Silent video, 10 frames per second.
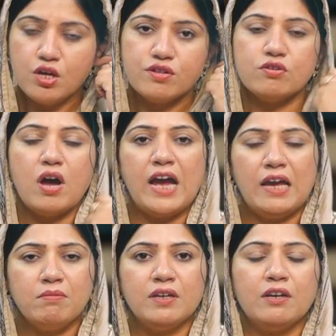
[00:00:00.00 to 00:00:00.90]
So I
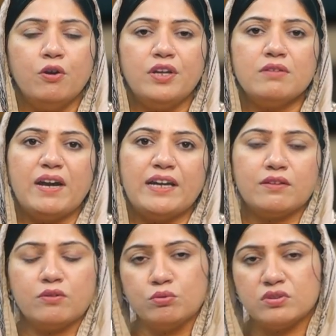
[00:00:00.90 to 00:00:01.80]
am concluding my
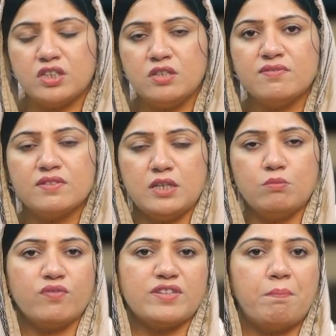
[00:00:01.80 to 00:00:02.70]
two themes, theme
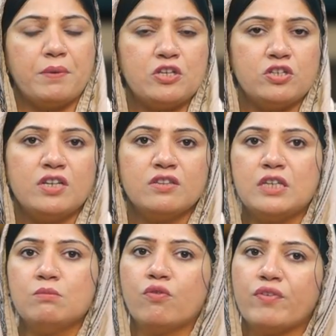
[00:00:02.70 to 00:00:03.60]
of separation and
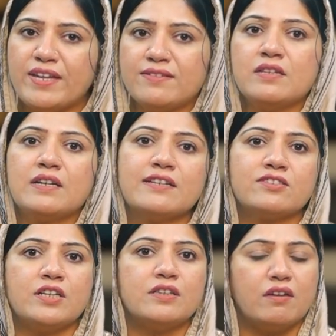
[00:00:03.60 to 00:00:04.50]
theme of race and
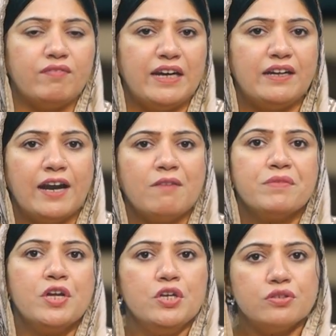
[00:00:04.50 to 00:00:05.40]
culture, in the way that
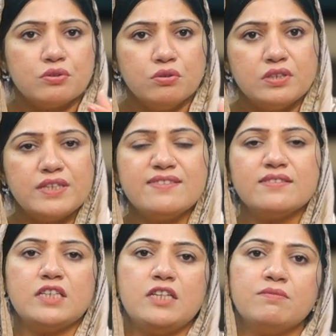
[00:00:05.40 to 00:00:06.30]
through these
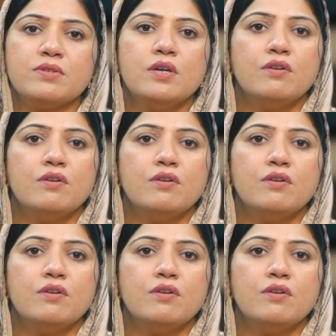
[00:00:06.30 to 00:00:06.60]
themes,